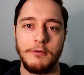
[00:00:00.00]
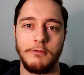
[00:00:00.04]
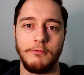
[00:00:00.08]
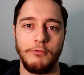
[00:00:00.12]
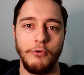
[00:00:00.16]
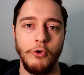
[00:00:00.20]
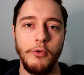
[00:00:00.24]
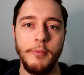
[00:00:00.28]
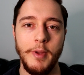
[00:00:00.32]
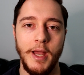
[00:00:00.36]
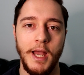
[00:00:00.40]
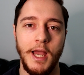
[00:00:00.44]

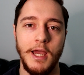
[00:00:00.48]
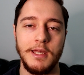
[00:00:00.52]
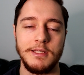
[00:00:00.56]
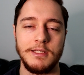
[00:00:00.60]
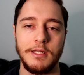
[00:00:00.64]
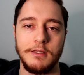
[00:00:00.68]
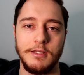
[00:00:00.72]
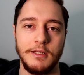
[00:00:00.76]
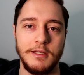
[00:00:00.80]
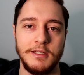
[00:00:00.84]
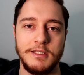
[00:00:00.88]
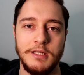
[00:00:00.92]
Rumor has
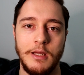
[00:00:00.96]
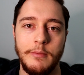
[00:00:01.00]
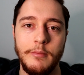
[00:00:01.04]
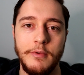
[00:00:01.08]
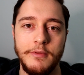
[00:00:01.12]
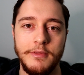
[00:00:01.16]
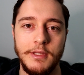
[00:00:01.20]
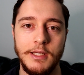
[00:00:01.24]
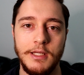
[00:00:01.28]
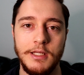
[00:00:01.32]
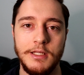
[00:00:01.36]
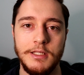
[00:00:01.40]
it that some
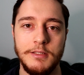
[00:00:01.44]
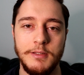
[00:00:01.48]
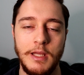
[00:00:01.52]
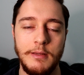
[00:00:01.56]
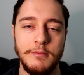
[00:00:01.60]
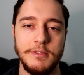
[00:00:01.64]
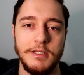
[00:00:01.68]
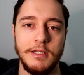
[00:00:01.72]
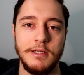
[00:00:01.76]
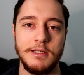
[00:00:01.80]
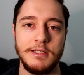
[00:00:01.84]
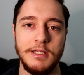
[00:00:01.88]
of these
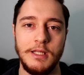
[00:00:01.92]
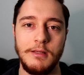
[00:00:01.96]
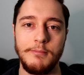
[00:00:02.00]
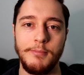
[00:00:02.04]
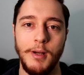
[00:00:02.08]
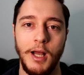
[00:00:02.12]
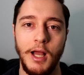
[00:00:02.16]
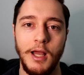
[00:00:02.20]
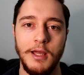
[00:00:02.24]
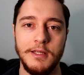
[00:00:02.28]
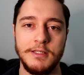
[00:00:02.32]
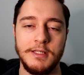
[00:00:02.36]
MCC
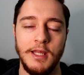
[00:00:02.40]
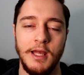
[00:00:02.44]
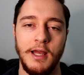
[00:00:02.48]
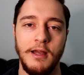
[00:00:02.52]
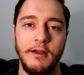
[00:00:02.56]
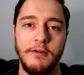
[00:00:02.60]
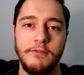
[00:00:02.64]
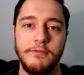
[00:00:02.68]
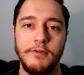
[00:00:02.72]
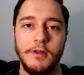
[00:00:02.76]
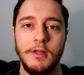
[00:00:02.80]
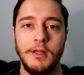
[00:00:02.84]
bars
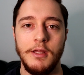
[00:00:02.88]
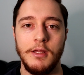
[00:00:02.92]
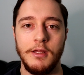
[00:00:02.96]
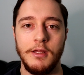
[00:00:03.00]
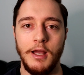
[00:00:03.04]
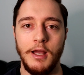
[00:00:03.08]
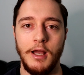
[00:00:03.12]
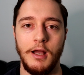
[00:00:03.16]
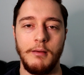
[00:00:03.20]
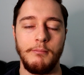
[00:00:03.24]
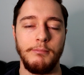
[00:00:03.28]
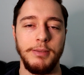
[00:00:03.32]
have
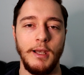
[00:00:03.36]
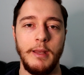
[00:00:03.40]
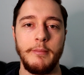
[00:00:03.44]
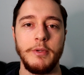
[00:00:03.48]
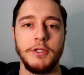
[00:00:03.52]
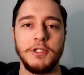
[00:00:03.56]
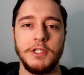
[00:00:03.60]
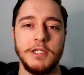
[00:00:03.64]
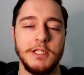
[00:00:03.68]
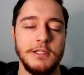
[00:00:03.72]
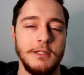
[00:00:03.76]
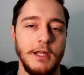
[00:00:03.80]

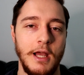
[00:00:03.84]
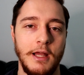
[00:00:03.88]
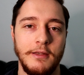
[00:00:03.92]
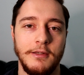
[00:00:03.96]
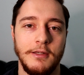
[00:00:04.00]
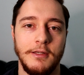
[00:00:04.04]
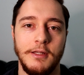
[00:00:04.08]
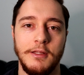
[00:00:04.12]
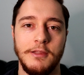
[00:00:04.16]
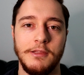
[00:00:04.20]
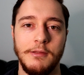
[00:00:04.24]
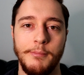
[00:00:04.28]
blemishes
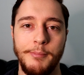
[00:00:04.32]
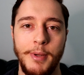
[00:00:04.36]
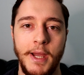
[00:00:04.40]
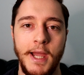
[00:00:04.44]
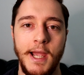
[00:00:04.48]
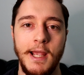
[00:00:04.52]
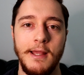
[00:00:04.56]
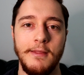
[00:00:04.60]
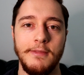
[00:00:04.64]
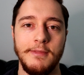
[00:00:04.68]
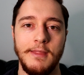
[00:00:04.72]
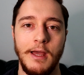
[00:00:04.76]
underneath the
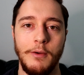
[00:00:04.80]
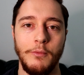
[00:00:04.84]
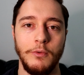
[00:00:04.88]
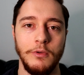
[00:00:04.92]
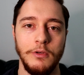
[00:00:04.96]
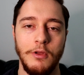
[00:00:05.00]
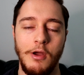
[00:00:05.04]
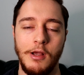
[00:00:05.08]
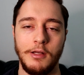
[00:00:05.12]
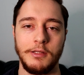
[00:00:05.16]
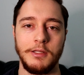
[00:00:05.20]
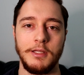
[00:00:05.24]
paint that will
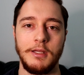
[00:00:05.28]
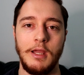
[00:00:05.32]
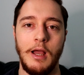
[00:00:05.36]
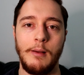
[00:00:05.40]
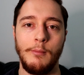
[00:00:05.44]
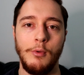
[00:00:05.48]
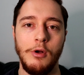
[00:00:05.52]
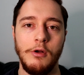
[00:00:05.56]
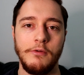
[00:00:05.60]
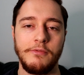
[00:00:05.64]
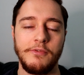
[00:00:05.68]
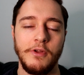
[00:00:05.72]
likely
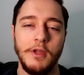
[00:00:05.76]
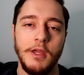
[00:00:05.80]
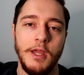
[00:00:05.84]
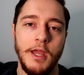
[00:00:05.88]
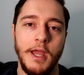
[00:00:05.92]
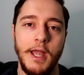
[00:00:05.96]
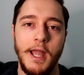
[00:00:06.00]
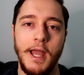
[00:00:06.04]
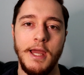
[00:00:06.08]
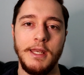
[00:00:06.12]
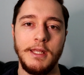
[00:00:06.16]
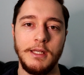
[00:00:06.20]
come off,
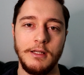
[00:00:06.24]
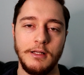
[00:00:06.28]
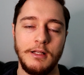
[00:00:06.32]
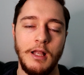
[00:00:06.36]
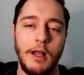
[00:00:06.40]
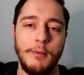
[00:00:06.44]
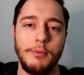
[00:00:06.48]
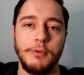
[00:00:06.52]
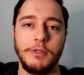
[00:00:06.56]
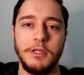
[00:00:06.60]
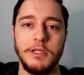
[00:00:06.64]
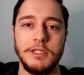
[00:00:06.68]
and in a
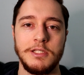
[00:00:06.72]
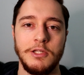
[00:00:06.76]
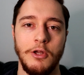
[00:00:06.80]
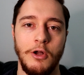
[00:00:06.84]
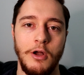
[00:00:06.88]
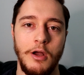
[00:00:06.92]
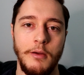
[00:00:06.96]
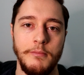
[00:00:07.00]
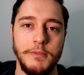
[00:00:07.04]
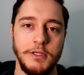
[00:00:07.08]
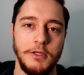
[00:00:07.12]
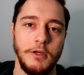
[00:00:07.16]
couple of years
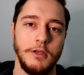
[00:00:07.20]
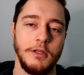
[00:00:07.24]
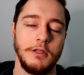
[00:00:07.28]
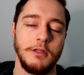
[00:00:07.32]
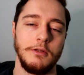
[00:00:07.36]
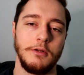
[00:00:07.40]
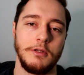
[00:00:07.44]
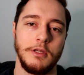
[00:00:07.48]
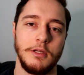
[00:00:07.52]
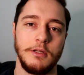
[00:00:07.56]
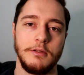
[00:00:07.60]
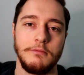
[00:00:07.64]
time you're going to
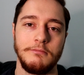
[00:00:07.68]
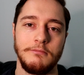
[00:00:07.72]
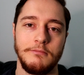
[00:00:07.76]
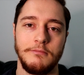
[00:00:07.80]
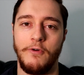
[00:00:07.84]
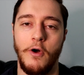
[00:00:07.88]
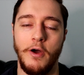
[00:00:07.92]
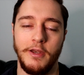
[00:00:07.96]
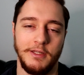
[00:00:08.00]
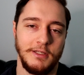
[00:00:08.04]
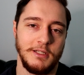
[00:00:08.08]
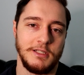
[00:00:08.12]
look at
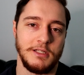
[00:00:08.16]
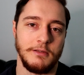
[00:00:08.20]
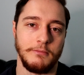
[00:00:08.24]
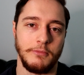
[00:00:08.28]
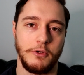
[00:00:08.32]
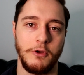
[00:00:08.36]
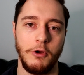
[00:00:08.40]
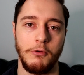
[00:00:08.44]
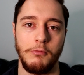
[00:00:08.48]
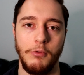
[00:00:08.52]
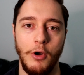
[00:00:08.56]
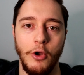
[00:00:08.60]
finding some
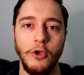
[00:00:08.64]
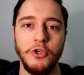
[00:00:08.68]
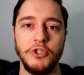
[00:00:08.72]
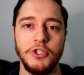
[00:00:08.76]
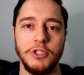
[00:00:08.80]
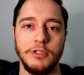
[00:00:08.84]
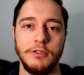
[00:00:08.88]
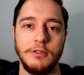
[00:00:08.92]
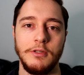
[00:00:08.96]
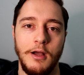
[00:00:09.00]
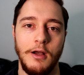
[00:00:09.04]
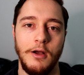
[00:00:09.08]

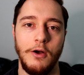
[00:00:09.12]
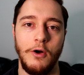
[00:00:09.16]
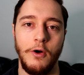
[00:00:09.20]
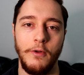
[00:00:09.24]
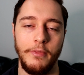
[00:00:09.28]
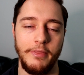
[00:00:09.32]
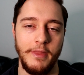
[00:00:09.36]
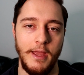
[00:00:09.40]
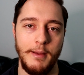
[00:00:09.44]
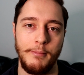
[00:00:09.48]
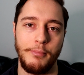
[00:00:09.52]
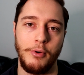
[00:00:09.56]
corrosion
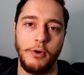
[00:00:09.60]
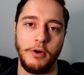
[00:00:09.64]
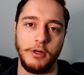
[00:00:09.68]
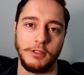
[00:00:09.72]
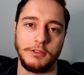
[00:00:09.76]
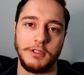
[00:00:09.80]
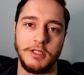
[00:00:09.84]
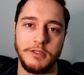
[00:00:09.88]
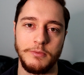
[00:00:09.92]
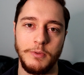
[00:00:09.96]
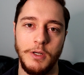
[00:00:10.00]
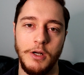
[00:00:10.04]
on that
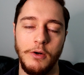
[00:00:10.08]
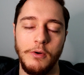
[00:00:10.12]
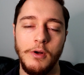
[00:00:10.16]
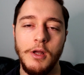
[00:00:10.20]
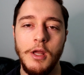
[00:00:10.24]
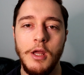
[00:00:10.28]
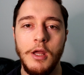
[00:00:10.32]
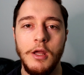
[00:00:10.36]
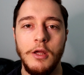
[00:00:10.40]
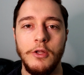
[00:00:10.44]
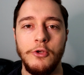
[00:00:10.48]
product as well.